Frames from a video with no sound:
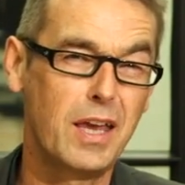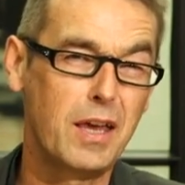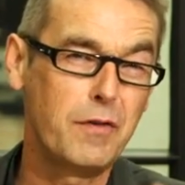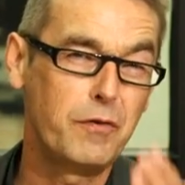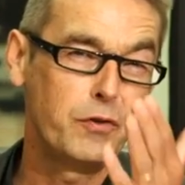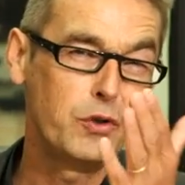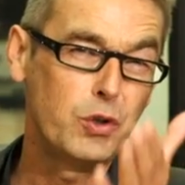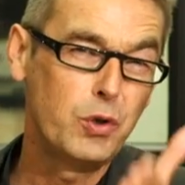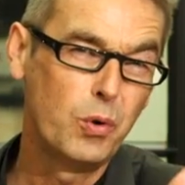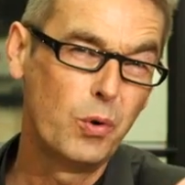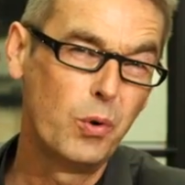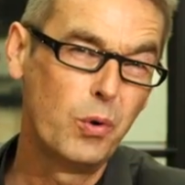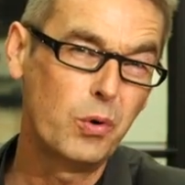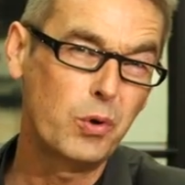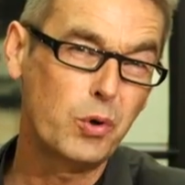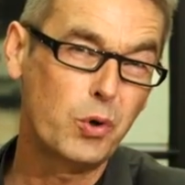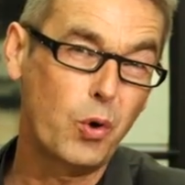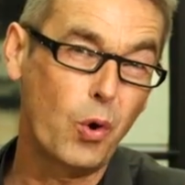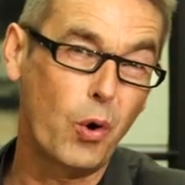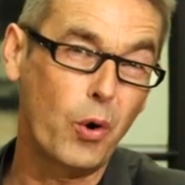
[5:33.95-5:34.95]
If
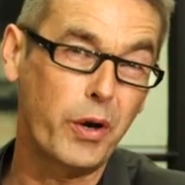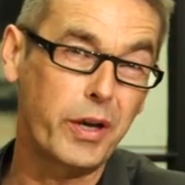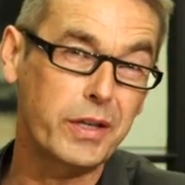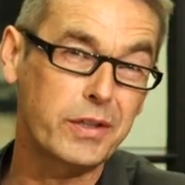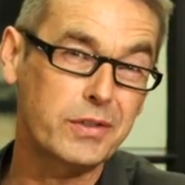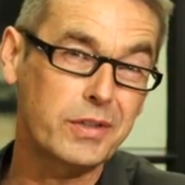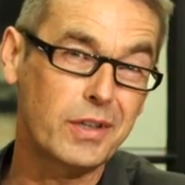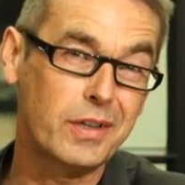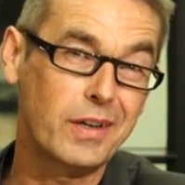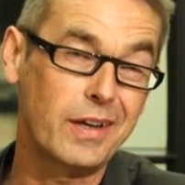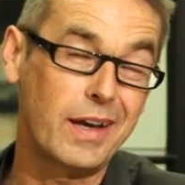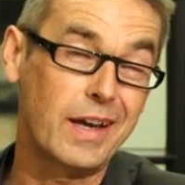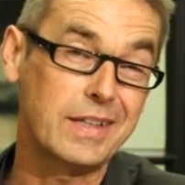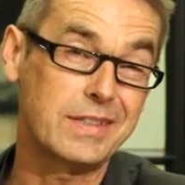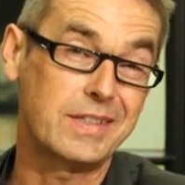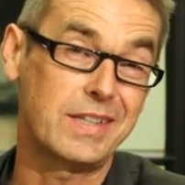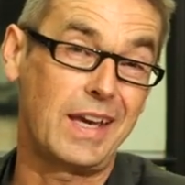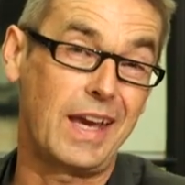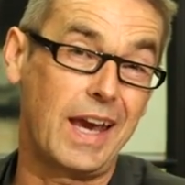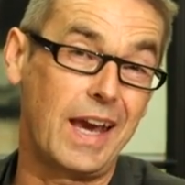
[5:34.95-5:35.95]
you going to
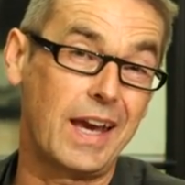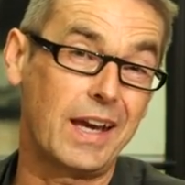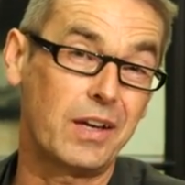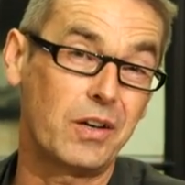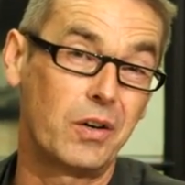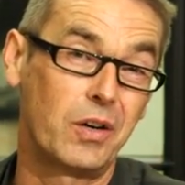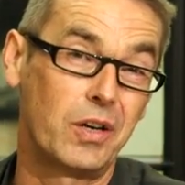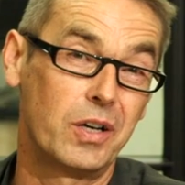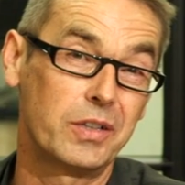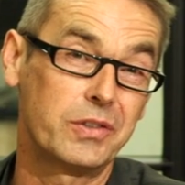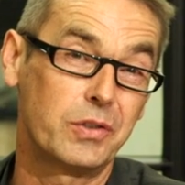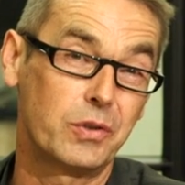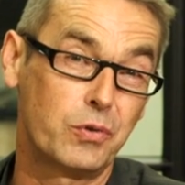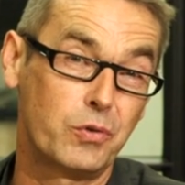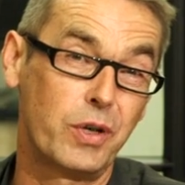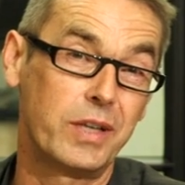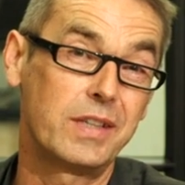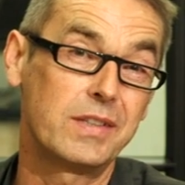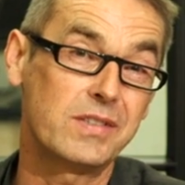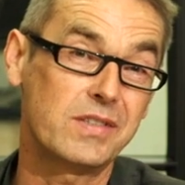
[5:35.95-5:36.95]
attack or to
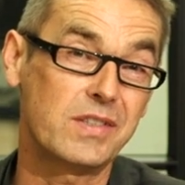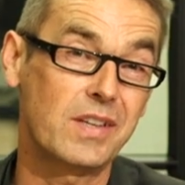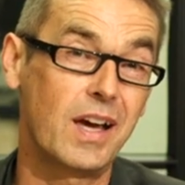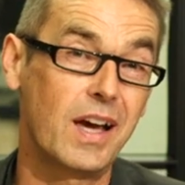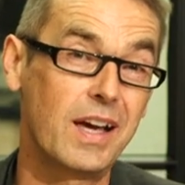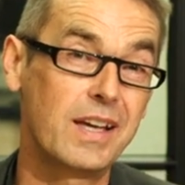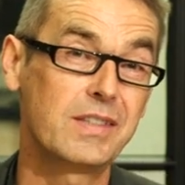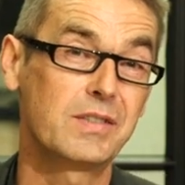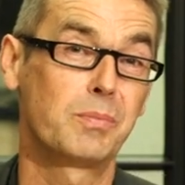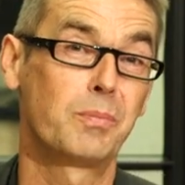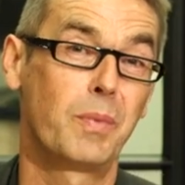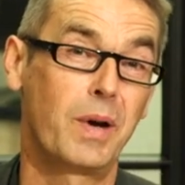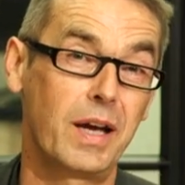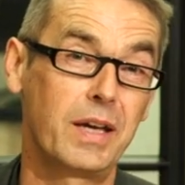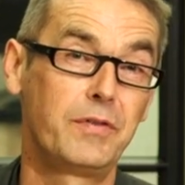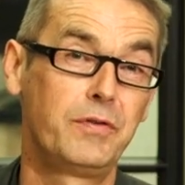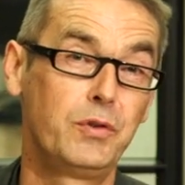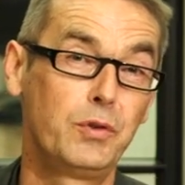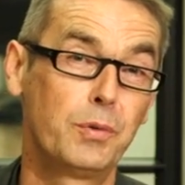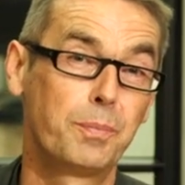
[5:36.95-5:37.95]
criticize
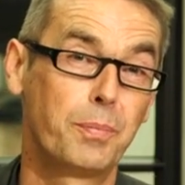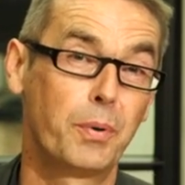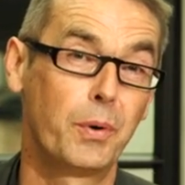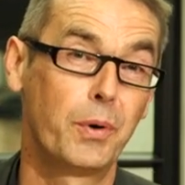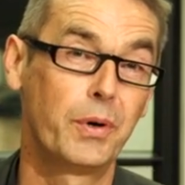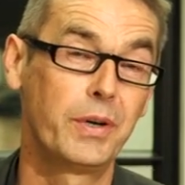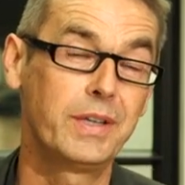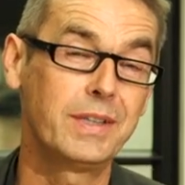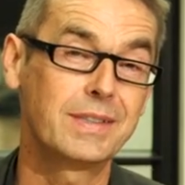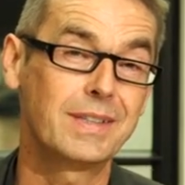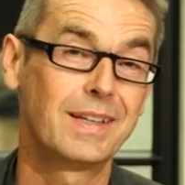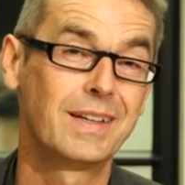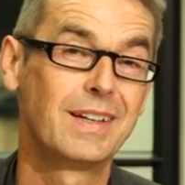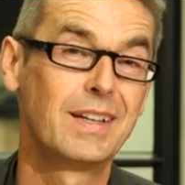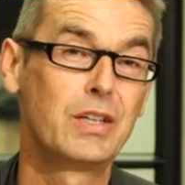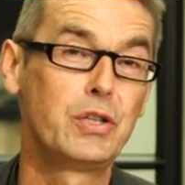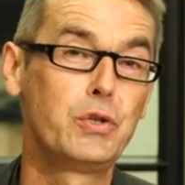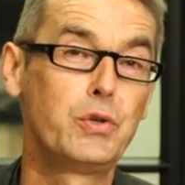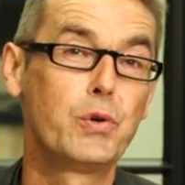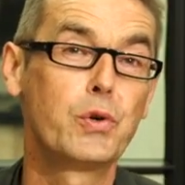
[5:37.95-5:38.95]
my viewpoint,
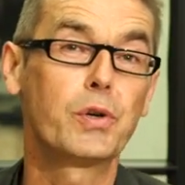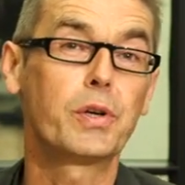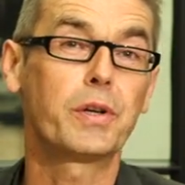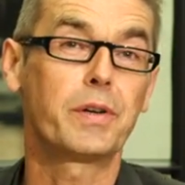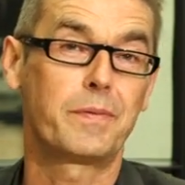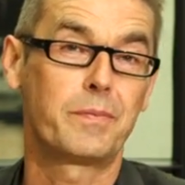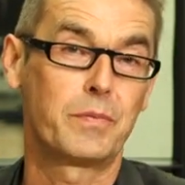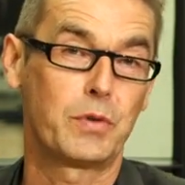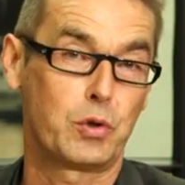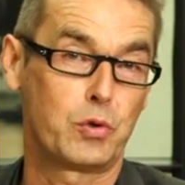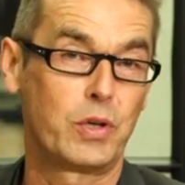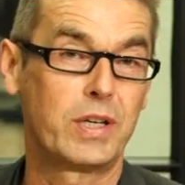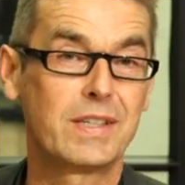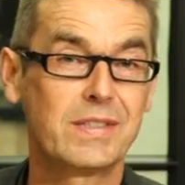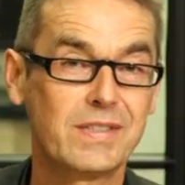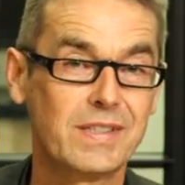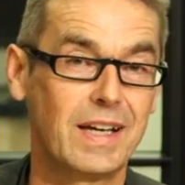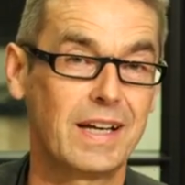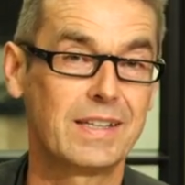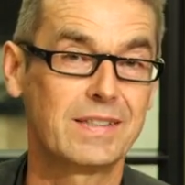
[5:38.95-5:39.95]
you're
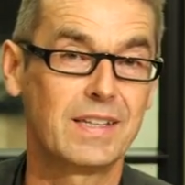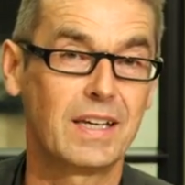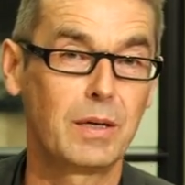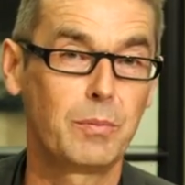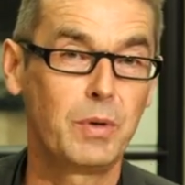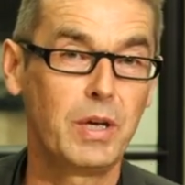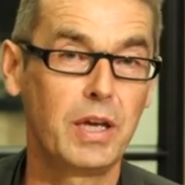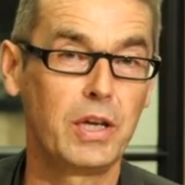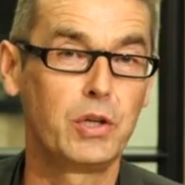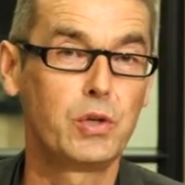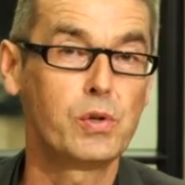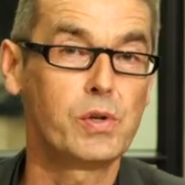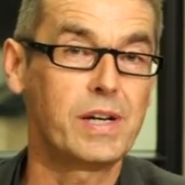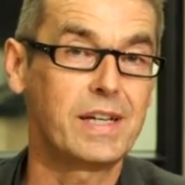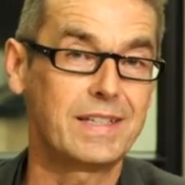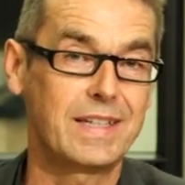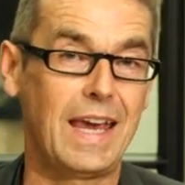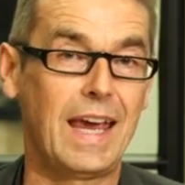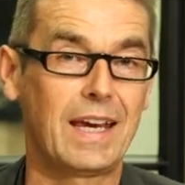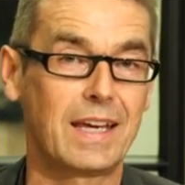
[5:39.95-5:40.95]
criticizing me, you're
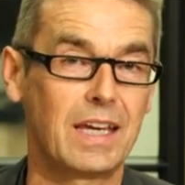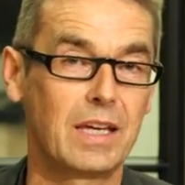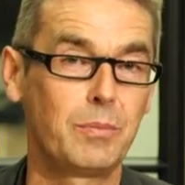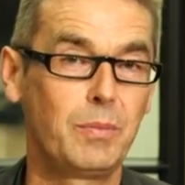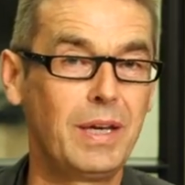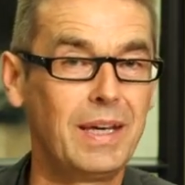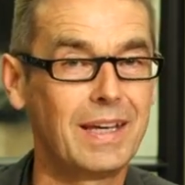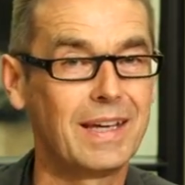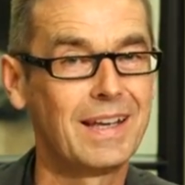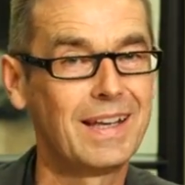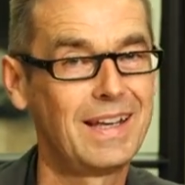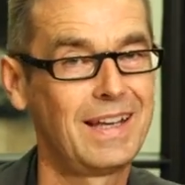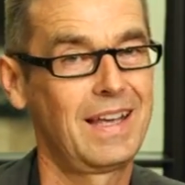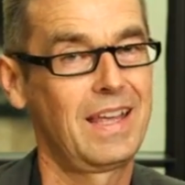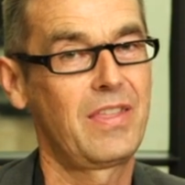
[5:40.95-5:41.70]
attacking me.